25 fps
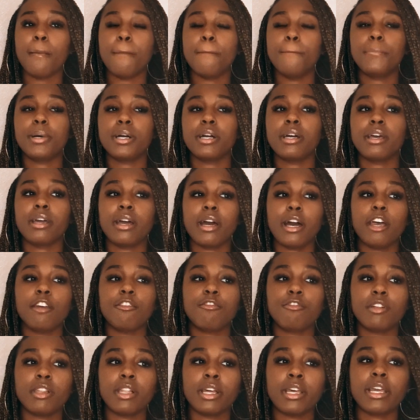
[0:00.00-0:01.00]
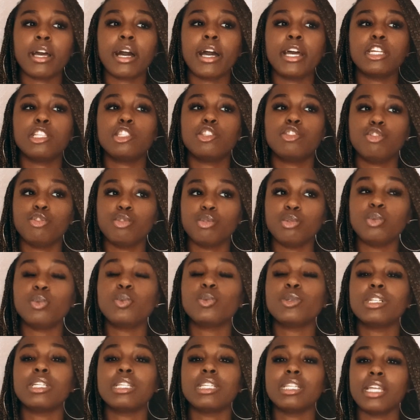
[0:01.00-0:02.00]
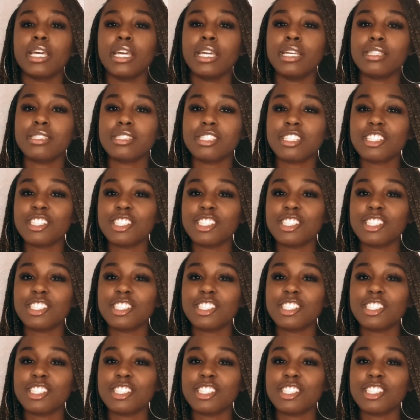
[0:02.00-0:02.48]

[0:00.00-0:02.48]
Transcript: But I feel like I do relate to